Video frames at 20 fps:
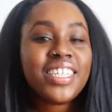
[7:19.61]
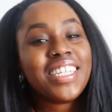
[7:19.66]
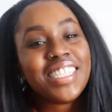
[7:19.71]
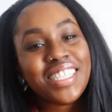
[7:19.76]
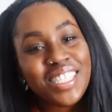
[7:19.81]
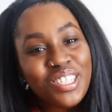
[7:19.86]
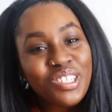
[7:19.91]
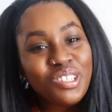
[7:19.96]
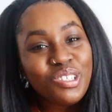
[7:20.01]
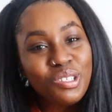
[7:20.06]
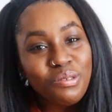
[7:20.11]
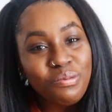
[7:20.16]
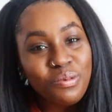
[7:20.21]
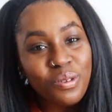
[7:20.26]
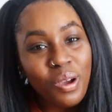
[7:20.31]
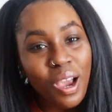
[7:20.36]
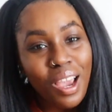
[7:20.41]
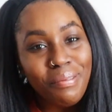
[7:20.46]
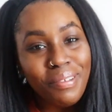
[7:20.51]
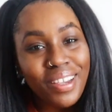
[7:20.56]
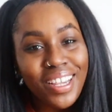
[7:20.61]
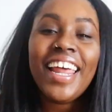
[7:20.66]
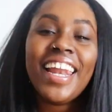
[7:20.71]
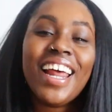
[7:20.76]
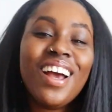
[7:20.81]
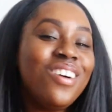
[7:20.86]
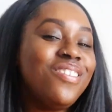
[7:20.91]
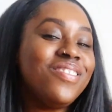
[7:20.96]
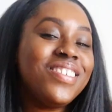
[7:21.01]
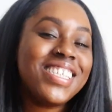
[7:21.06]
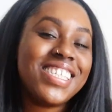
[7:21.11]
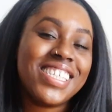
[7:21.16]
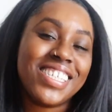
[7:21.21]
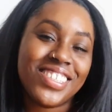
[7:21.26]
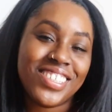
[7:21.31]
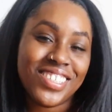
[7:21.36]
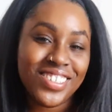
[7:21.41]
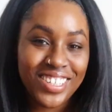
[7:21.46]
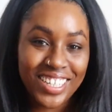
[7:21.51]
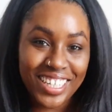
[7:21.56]
Consider subscribing, and I hope to see
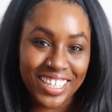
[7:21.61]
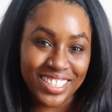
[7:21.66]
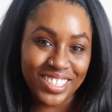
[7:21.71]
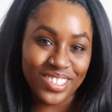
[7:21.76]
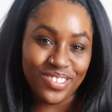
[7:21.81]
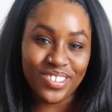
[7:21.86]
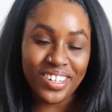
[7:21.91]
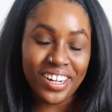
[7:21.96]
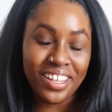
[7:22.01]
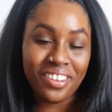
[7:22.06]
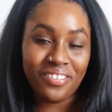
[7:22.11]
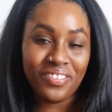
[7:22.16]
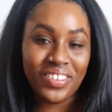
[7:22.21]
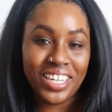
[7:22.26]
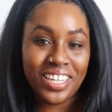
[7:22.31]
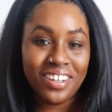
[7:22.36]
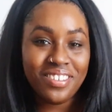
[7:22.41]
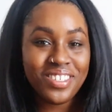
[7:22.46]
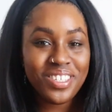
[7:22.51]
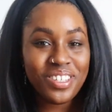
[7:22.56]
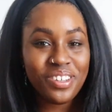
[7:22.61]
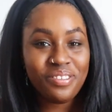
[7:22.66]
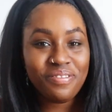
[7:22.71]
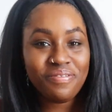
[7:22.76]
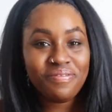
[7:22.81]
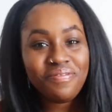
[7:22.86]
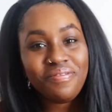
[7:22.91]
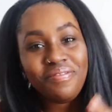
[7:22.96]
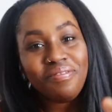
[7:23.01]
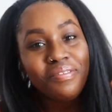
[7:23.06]
you tuning into another video soon.